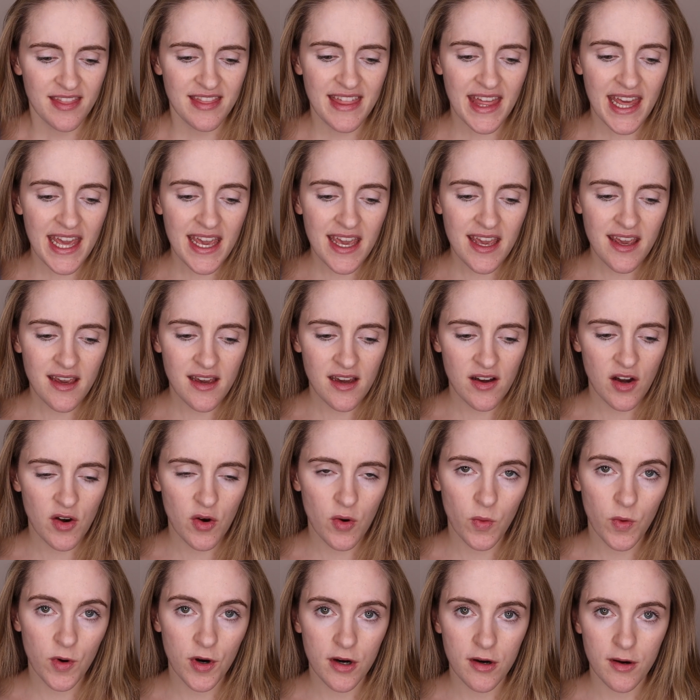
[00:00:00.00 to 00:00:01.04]
they
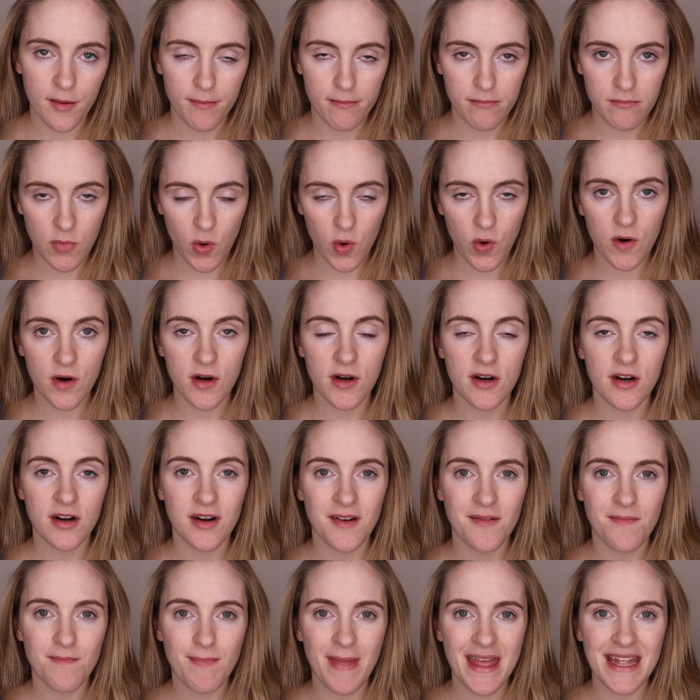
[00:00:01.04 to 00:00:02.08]
were
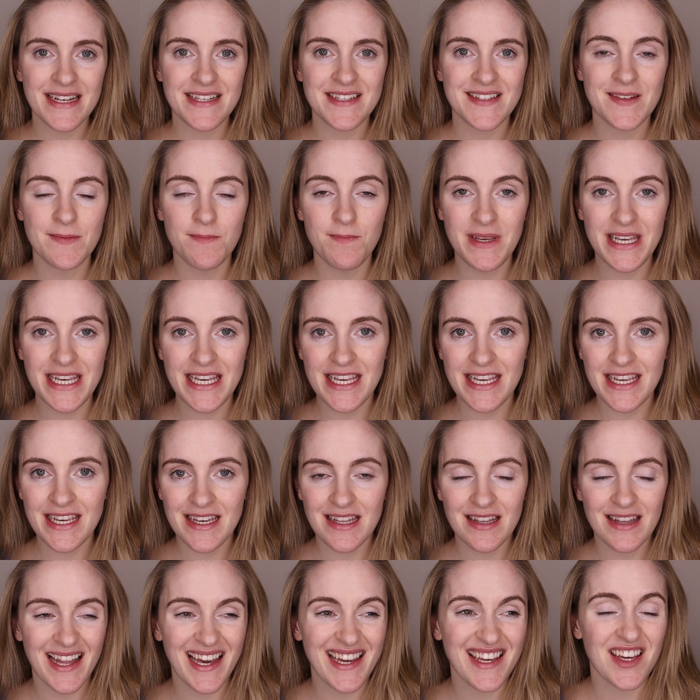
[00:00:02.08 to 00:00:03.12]
more meant to
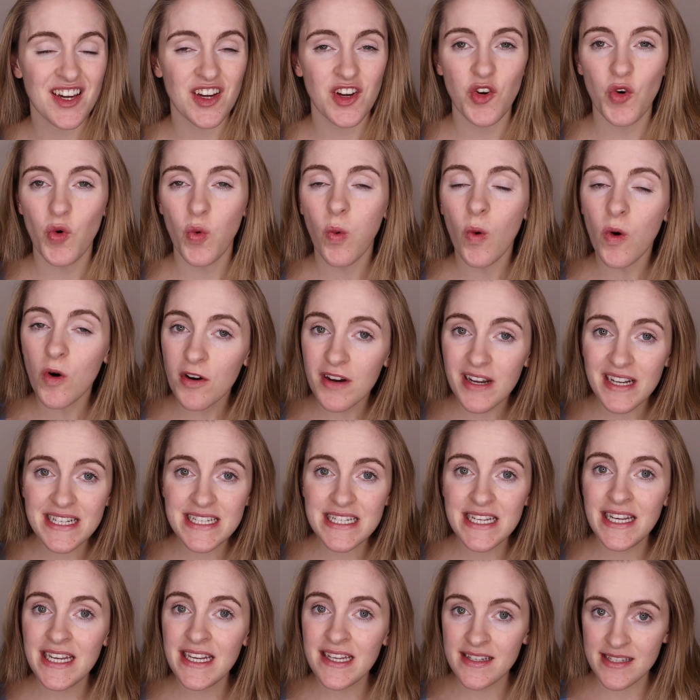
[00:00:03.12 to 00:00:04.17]
be like a
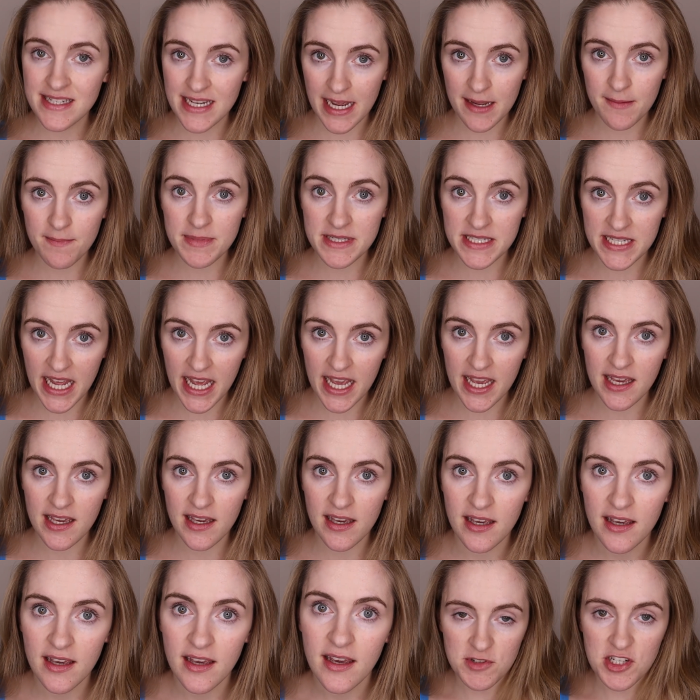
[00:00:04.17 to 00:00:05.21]
quarantine type
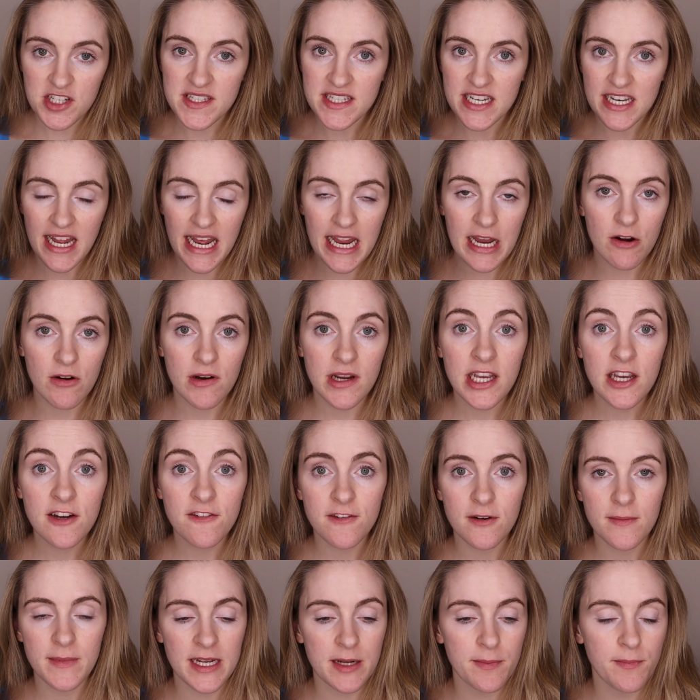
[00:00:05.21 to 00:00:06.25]
tank, just an area
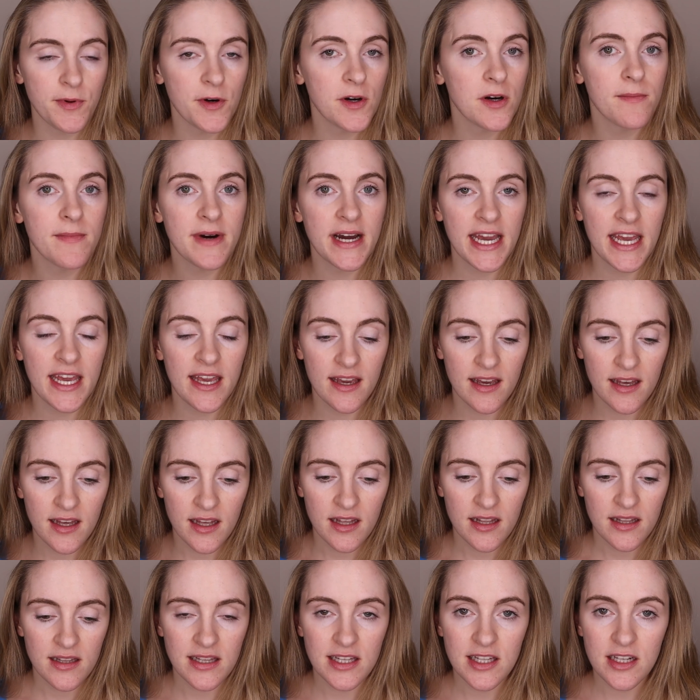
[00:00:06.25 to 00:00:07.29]
for me to put my
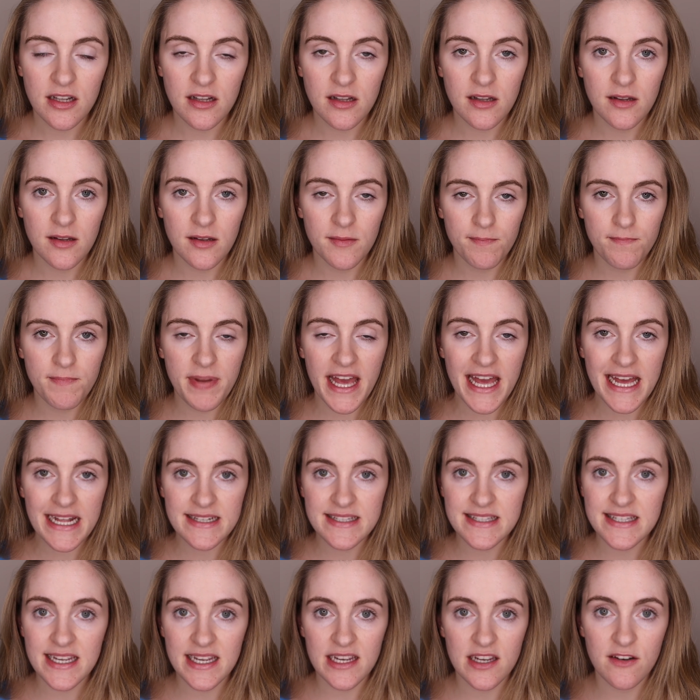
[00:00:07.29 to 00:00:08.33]
little
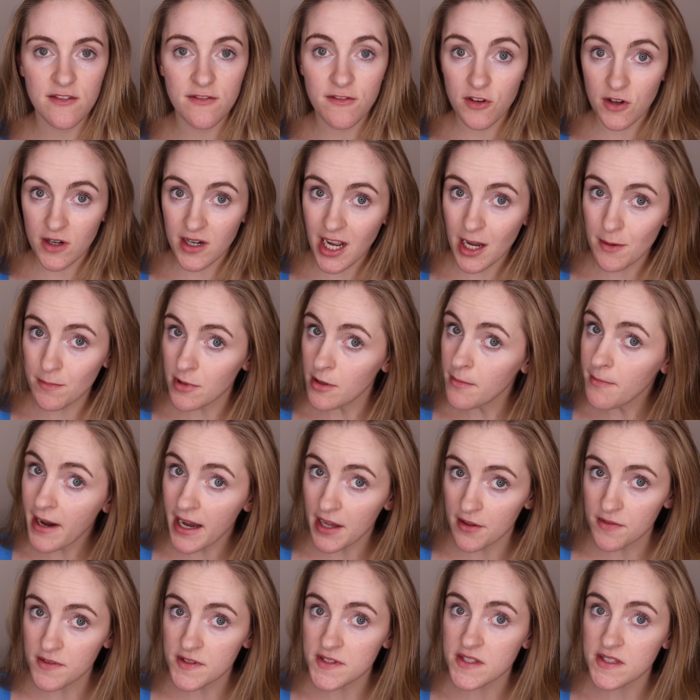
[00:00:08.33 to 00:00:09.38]
pets in for a couple
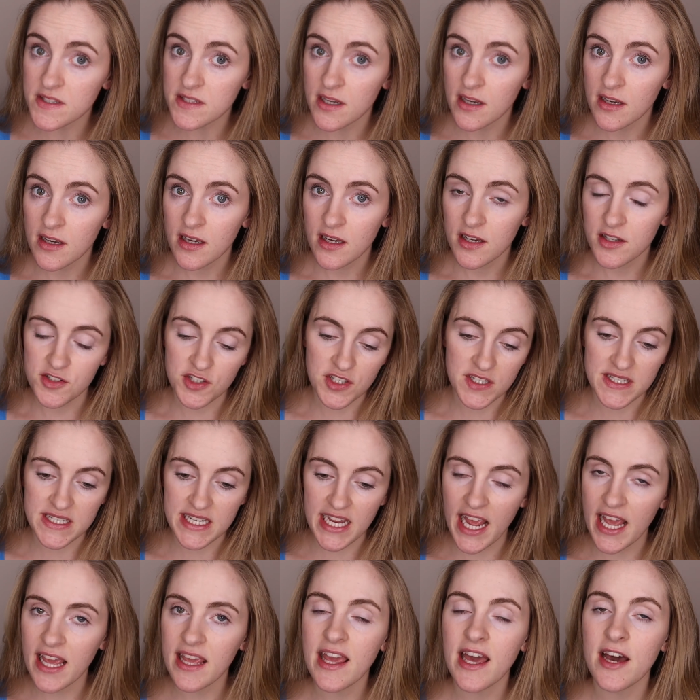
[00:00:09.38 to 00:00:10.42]
months just to
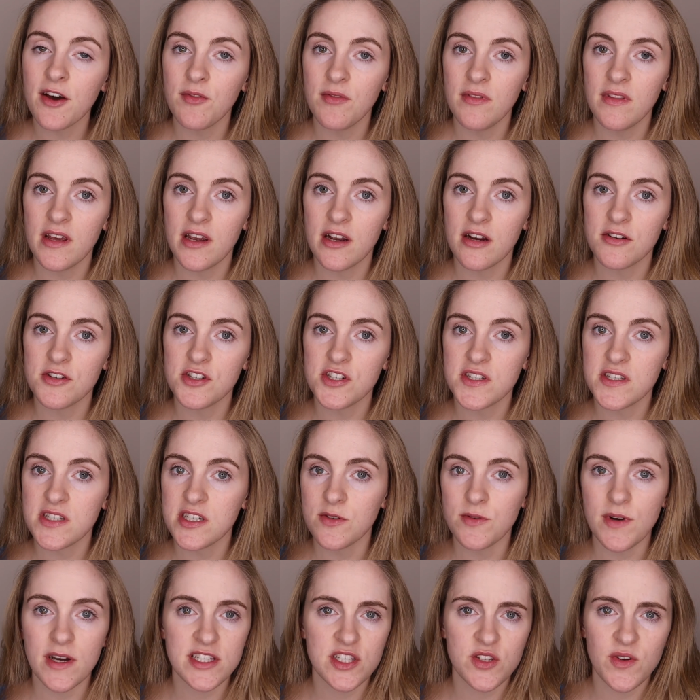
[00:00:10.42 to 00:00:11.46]
hang out in there, just
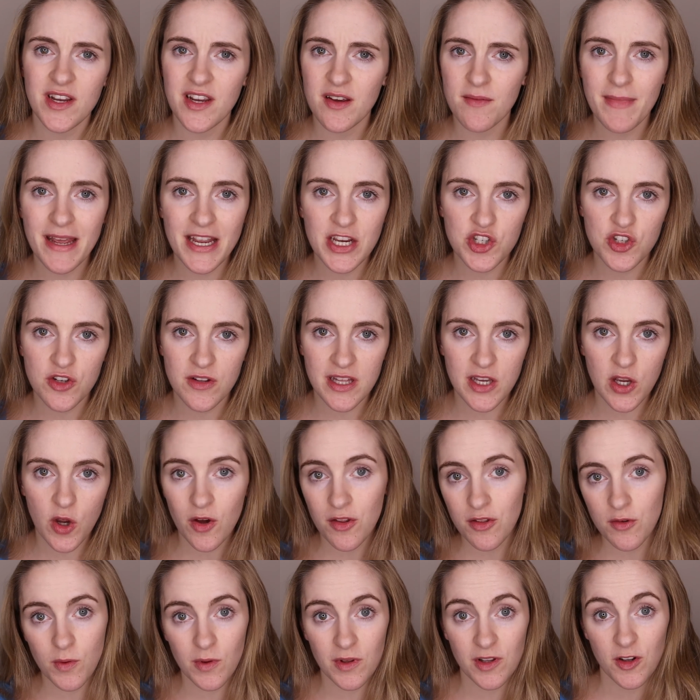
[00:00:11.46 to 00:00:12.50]
to us, so I could make sure they go
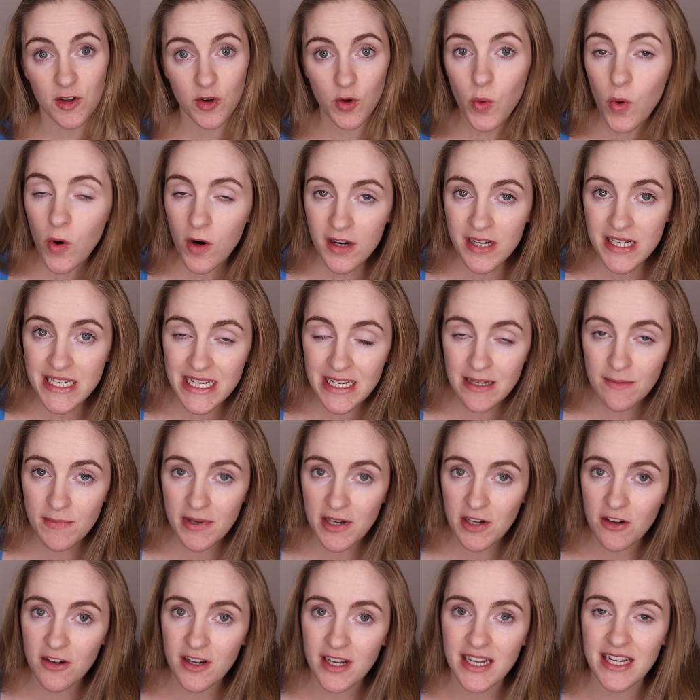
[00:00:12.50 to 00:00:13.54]
through a little quarantine
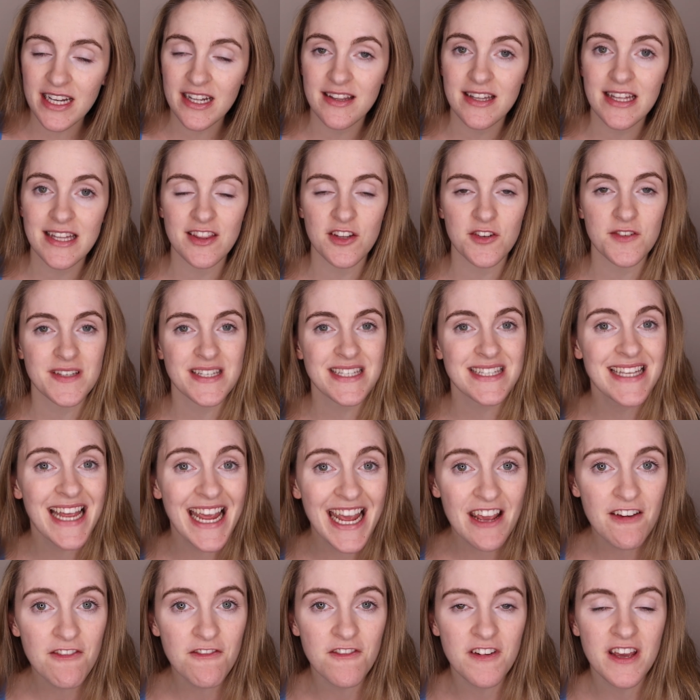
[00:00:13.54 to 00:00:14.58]
period and that they're
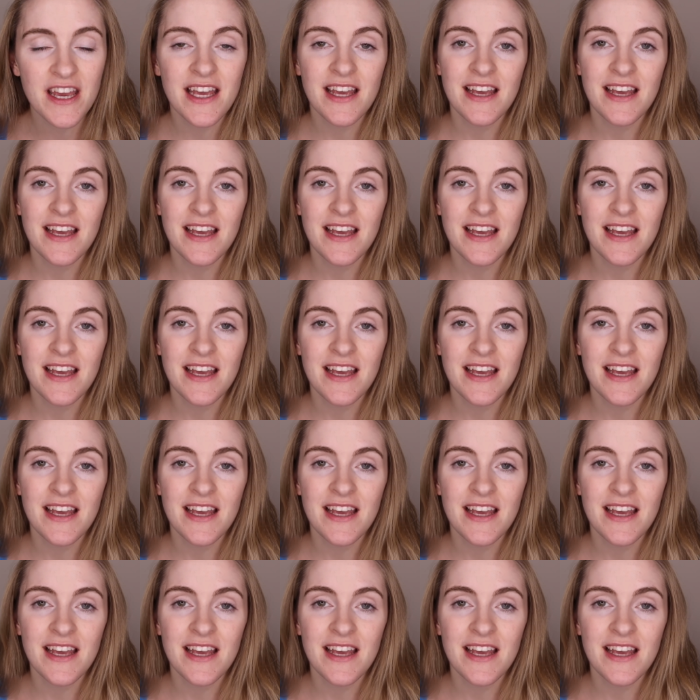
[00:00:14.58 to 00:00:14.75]
safe